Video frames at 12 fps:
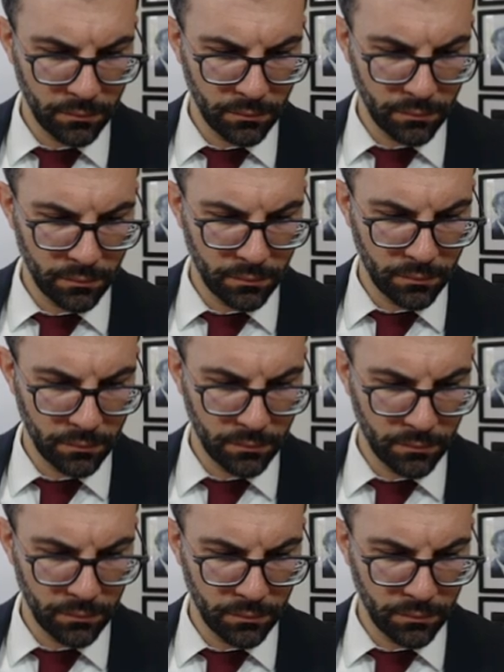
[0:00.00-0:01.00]

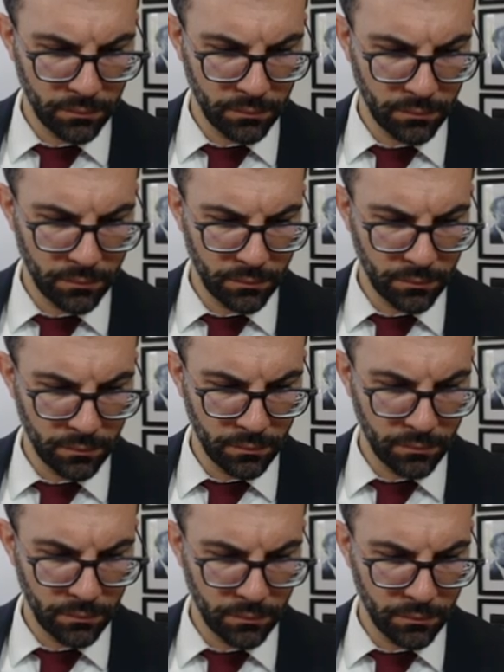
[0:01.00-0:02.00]

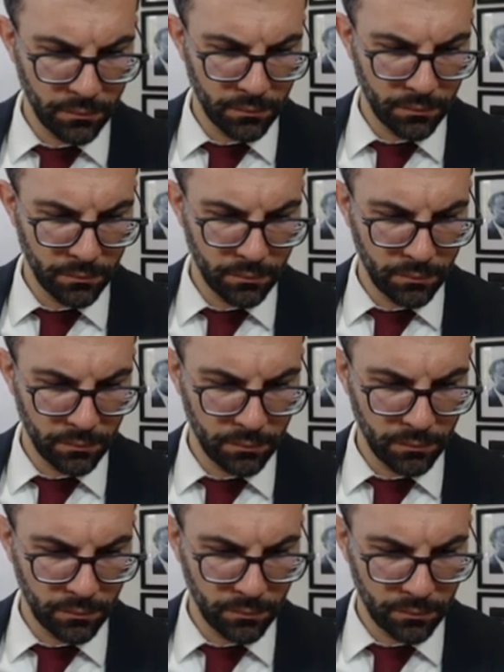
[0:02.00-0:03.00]

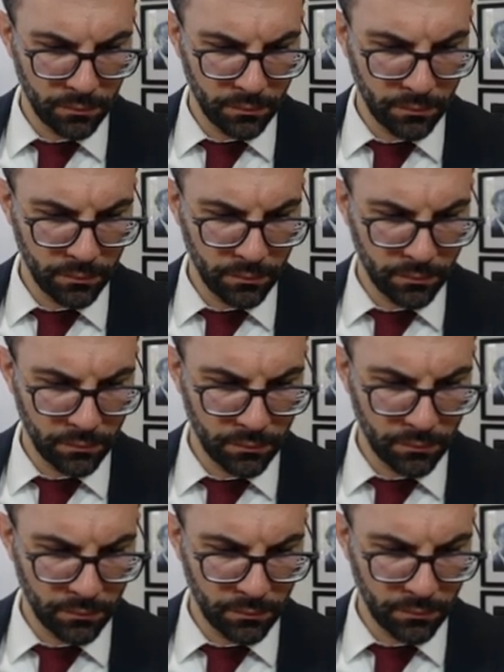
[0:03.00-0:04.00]

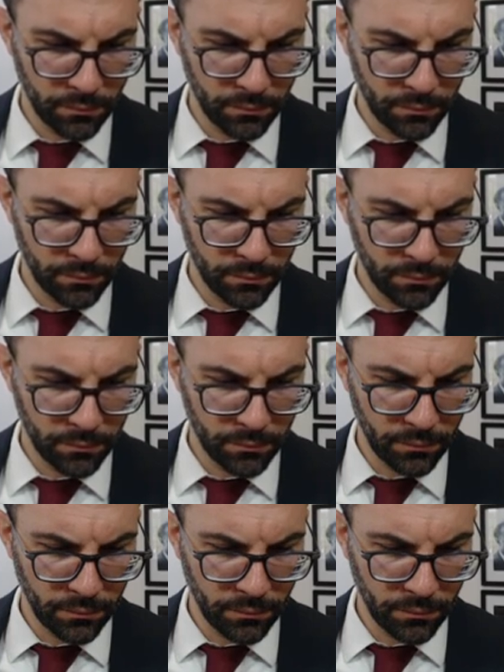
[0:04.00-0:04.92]
The person shown says nothing.